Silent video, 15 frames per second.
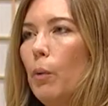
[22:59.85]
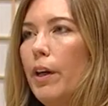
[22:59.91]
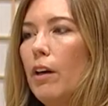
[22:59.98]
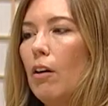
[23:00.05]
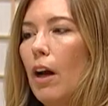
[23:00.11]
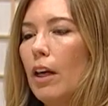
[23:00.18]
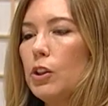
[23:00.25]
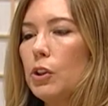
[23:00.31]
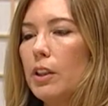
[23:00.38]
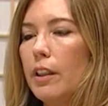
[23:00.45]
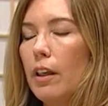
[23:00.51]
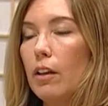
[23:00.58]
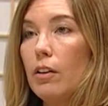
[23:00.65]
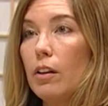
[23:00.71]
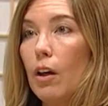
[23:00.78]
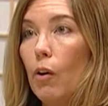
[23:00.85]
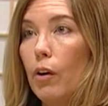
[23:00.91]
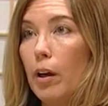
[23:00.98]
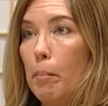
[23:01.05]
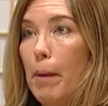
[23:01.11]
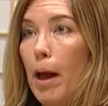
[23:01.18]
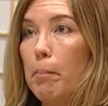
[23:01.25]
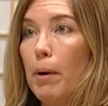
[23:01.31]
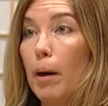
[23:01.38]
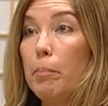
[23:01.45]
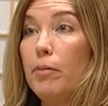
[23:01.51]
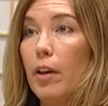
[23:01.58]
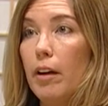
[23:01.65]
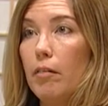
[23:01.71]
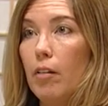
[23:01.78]
We are actually undergoing a map
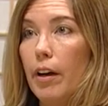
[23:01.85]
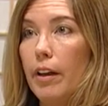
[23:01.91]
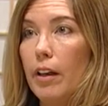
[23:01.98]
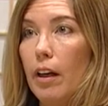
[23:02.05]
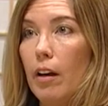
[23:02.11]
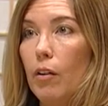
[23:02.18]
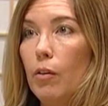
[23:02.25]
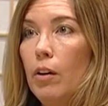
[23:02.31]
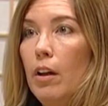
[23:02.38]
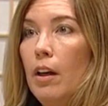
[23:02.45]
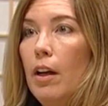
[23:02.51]
update right now.